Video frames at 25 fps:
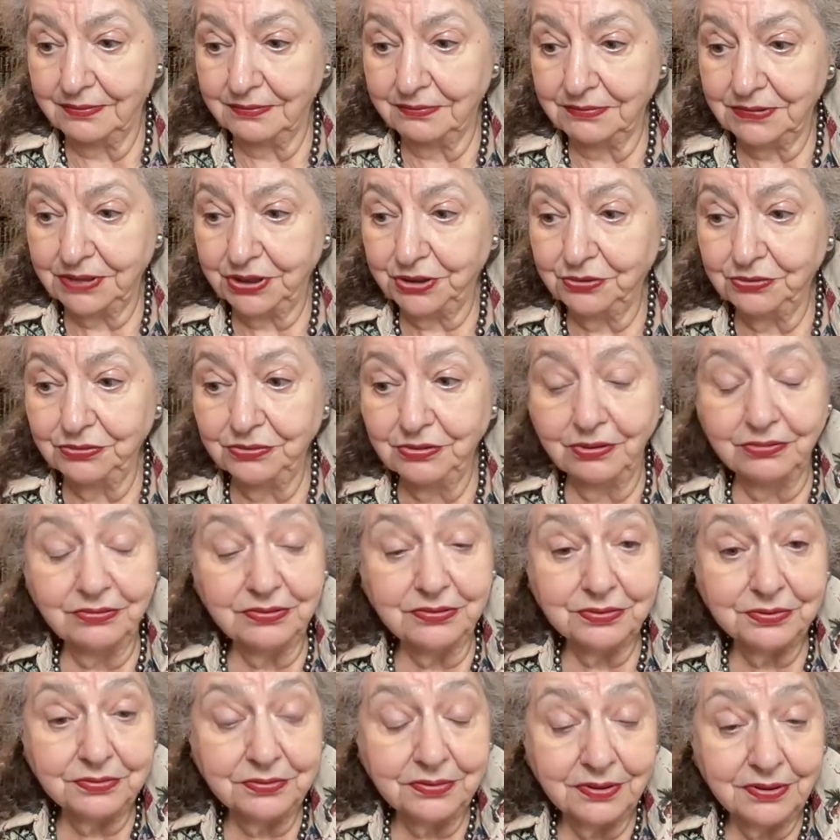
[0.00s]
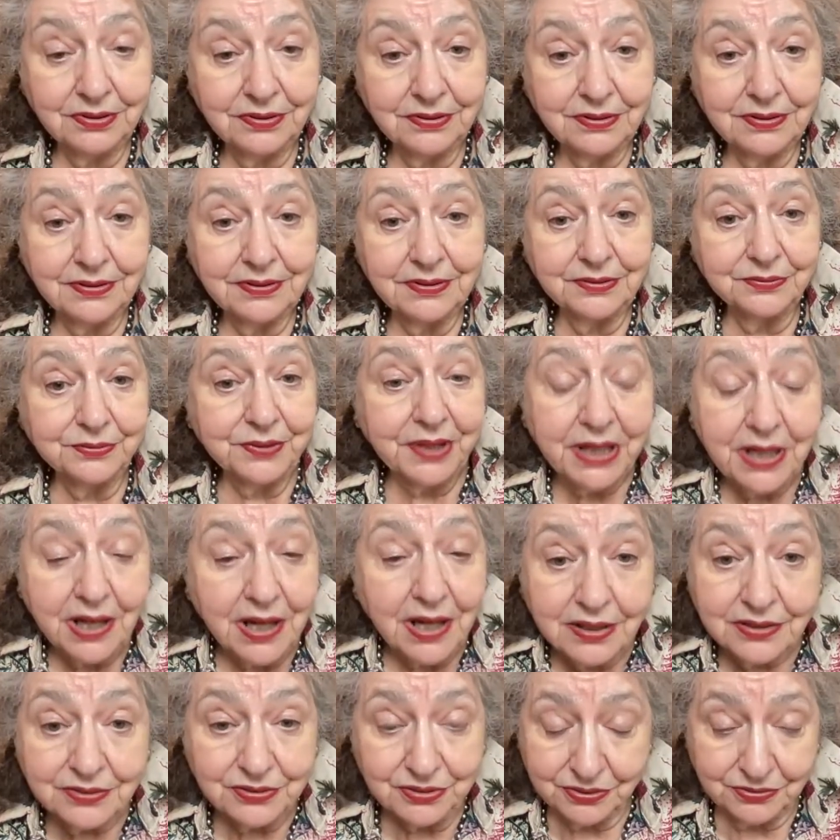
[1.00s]
You don't
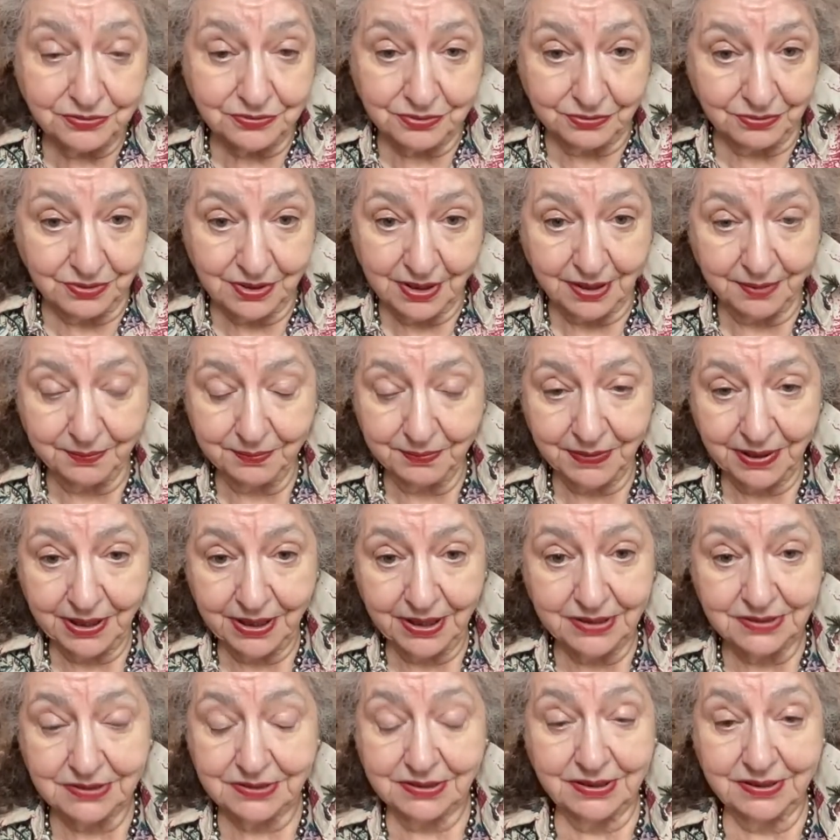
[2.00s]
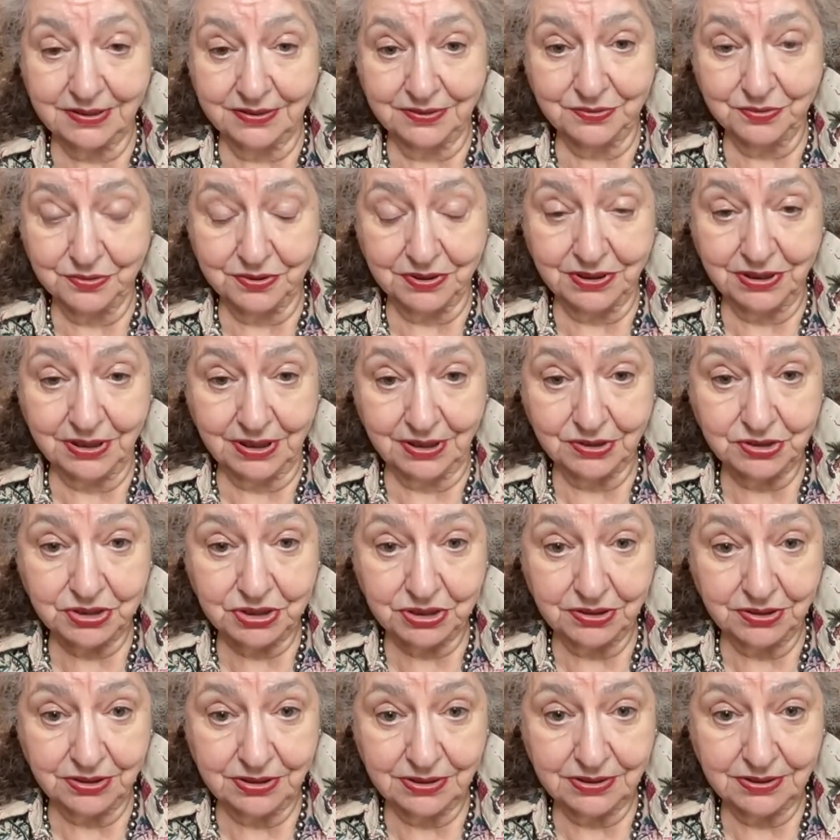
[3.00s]
react to them as
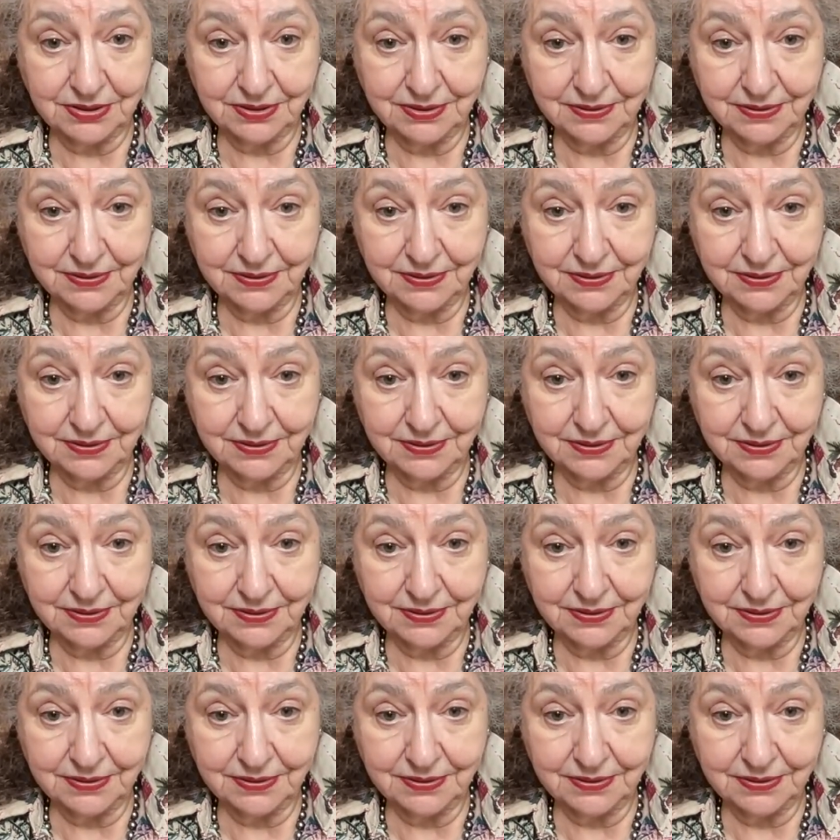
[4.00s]
contradictions.